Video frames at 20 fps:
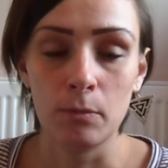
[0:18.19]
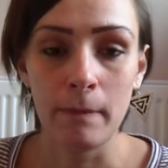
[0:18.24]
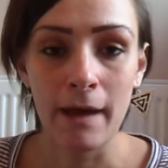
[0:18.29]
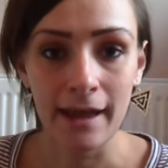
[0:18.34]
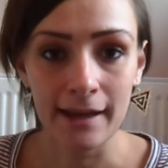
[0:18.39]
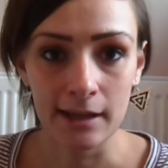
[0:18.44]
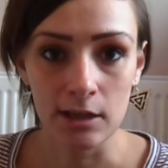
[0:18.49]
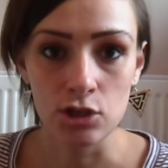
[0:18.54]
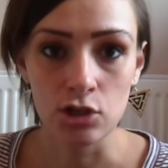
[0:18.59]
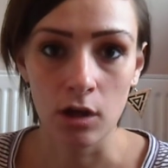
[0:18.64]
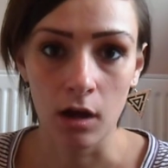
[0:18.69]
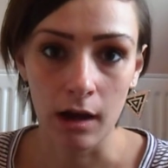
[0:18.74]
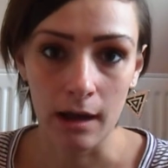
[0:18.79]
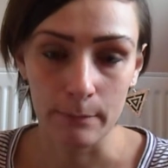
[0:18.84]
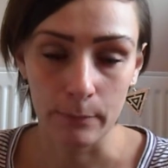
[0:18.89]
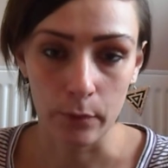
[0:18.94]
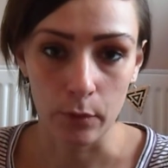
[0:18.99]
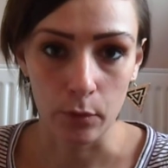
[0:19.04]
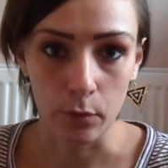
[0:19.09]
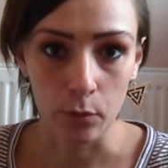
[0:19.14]
the package that
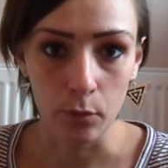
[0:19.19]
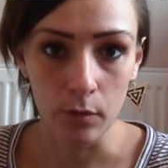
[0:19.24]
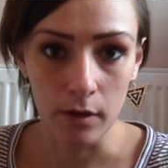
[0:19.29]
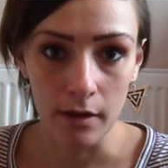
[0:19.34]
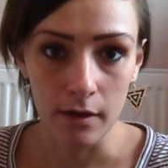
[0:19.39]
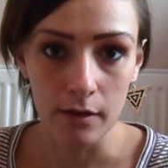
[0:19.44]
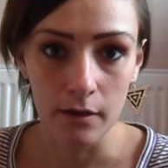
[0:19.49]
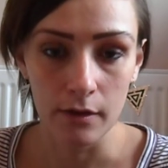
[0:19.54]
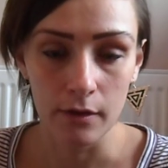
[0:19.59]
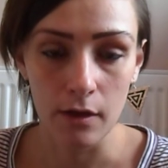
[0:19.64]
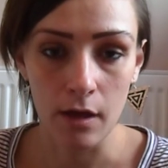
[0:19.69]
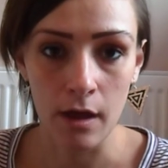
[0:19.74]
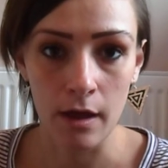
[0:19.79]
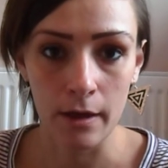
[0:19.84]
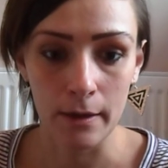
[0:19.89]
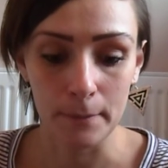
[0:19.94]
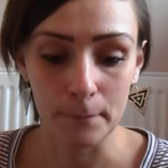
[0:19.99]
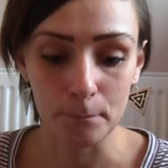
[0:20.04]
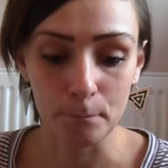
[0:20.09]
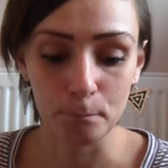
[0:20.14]
I bought
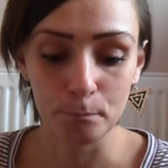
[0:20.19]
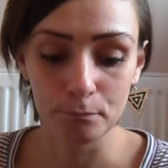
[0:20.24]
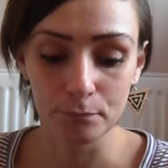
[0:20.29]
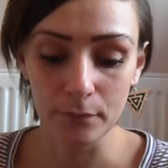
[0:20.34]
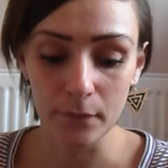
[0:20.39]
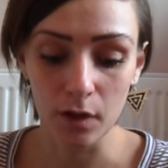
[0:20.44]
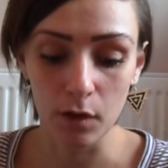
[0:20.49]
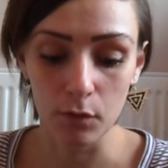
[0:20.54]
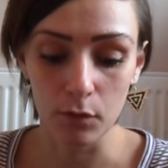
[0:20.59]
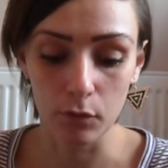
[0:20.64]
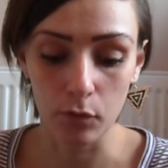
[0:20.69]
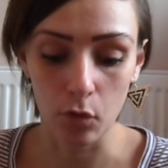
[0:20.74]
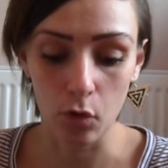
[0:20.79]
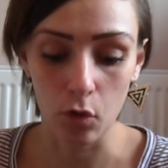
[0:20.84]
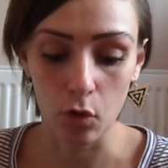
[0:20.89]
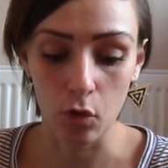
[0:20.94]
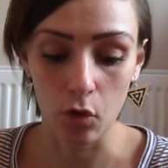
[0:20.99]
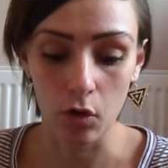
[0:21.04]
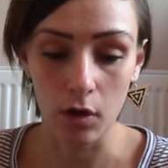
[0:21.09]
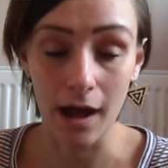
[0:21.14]

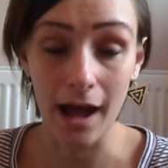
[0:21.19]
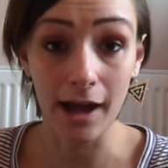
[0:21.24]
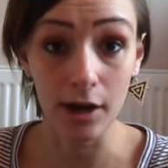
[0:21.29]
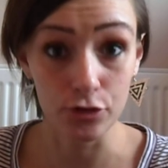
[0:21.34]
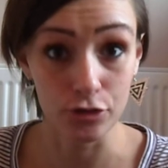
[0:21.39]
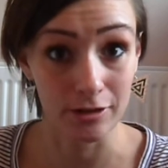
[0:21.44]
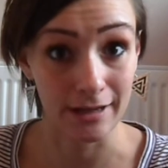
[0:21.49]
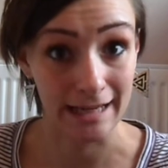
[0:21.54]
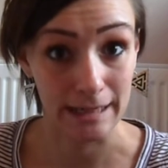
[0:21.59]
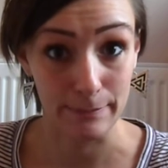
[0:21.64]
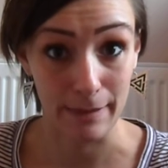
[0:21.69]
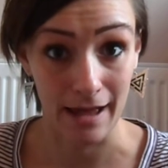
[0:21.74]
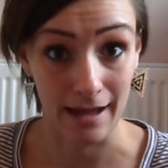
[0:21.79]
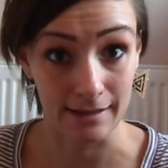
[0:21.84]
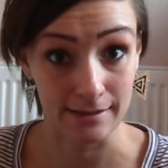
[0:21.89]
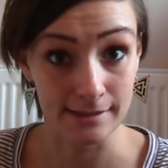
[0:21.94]
for £180,